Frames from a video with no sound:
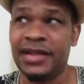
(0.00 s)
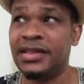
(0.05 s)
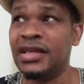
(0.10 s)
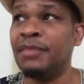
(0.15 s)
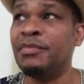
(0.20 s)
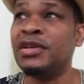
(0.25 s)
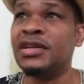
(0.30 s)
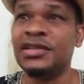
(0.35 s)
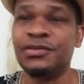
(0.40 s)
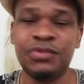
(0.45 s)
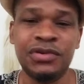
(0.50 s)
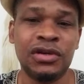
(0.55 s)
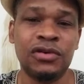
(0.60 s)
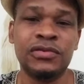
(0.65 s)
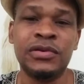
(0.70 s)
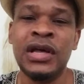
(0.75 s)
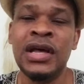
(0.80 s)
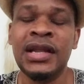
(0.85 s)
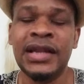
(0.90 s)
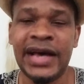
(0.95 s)
there, because we
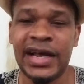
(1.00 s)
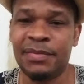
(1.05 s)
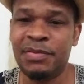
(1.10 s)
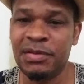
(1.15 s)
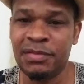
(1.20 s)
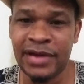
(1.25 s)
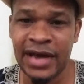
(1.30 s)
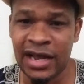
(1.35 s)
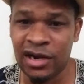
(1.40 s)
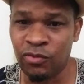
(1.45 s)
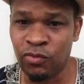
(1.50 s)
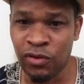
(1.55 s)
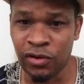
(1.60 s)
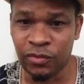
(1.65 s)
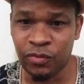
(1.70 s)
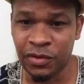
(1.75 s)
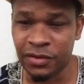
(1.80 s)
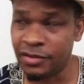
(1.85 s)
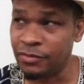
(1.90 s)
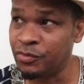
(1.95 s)
know a lot of people got to
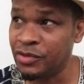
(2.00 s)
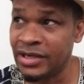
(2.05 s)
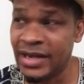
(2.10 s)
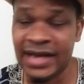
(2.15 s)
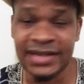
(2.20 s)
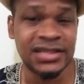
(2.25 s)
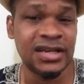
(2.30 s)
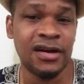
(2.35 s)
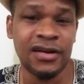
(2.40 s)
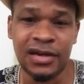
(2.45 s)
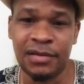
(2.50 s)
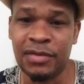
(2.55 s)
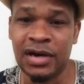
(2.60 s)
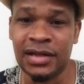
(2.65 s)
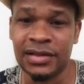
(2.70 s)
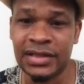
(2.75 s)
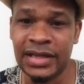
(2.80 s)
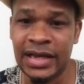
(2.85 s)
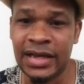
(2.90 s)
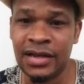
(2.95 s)
work with them. We're not talking
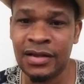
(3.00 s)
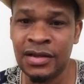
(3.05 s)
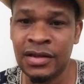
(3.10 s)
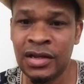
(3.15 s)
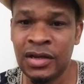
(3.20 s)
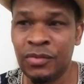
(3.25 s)
about that.